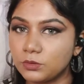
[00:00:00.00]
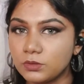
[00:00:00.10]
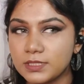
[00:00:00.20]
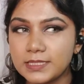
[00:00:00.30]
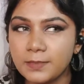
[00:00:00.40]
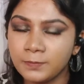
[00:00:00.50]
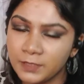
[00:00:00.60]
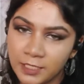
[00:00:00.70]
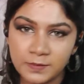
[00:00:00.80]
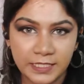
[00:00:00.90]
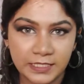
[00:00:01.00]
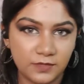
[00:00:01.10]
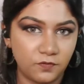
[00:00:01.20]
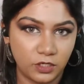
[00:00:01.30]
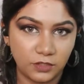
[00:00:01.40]
sometimes
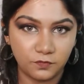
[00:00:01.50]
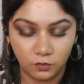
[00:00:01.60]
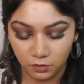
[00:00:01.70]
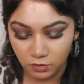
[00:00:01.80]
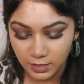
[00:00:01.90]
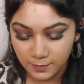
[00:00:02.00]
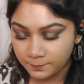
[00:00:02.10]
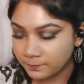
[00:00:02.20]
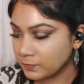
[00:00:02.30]
NC44. Okay,